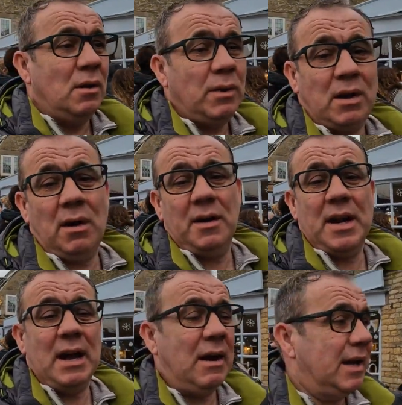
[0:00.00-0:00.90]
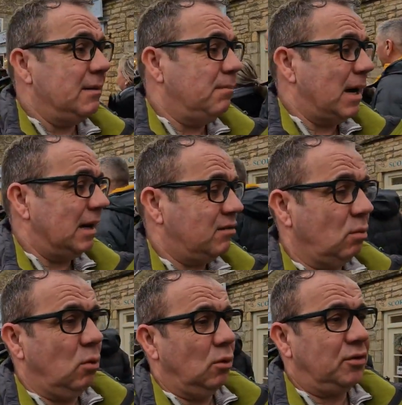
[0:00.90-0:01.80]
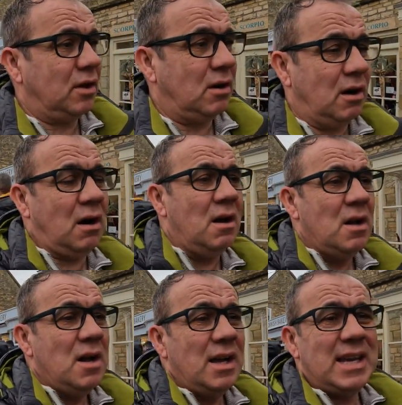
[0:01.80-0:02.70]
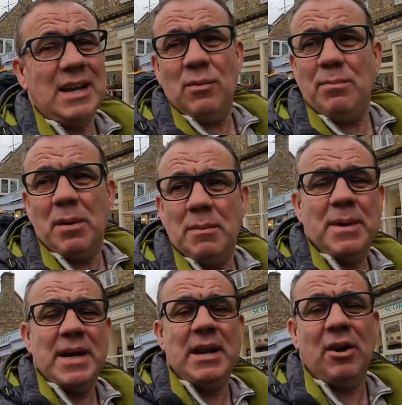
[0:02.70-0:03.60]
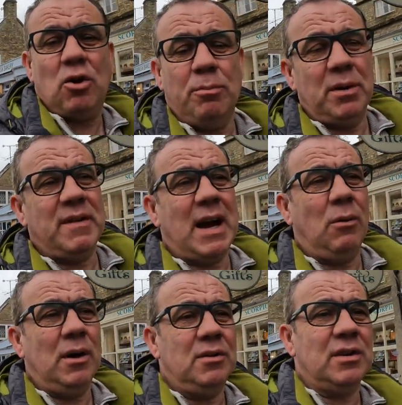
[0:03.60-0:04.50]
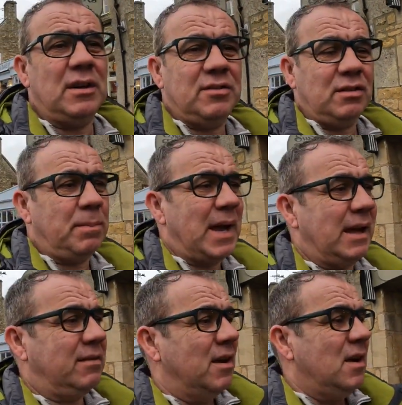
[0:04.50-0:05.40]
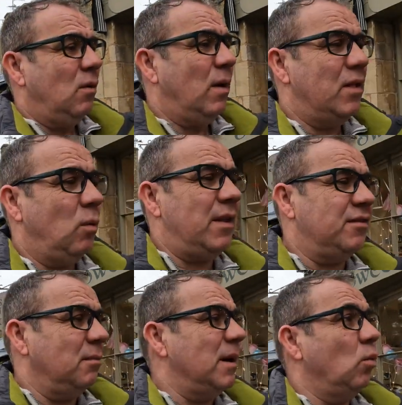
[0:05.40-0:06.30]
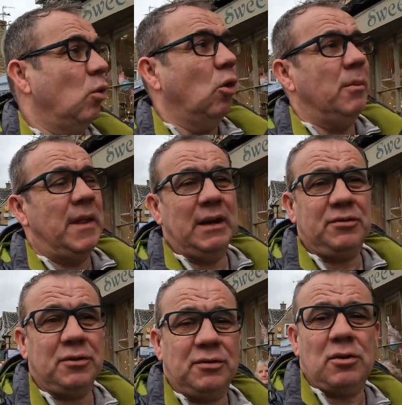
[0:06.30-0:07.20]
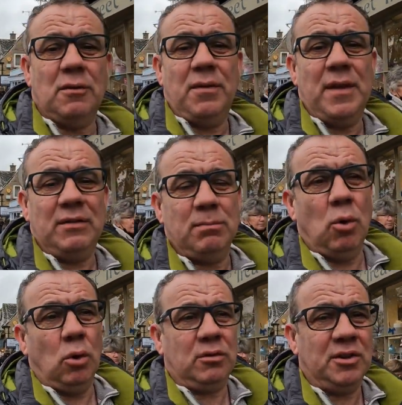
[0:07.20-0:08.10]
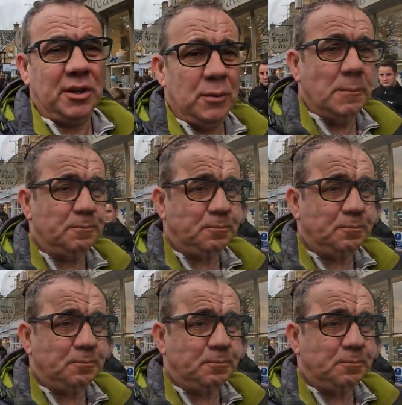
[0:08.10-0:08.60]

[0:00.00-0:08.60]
We're kind of now heading back towards the car. Again, we've probably been here a couple of hours. I suspect when the weather's a bit warmer, that sort of stuff, there's more to do.